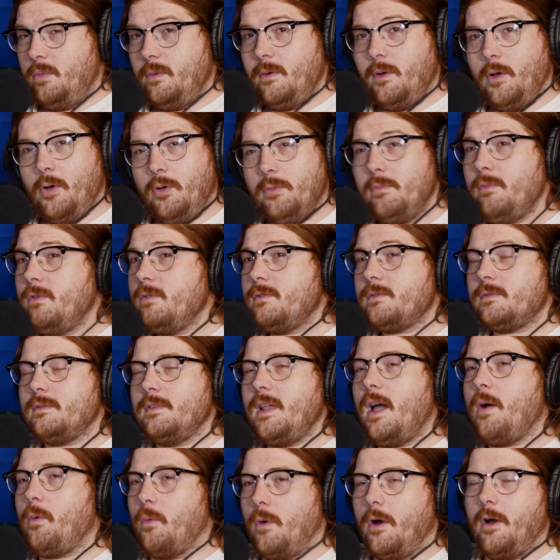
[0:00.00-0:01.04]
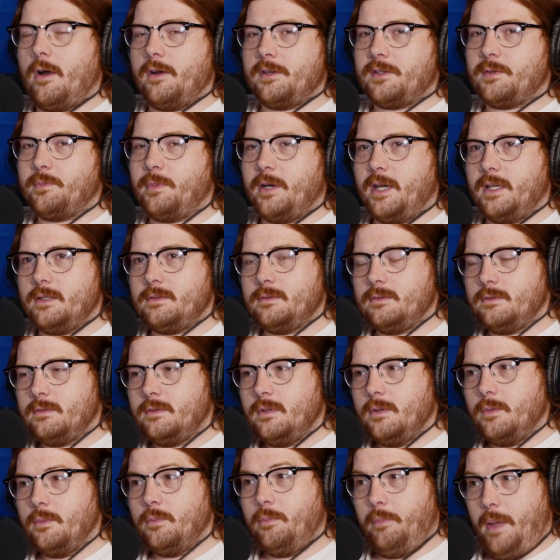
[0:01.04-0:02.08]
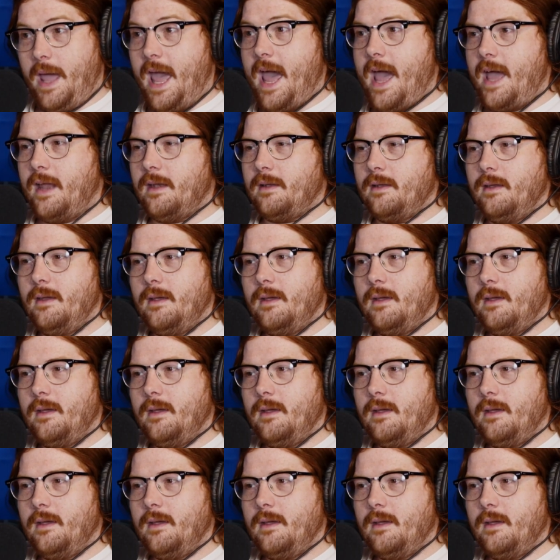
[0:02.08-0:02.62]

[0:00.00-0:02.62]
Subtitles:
almost not worse, but bad.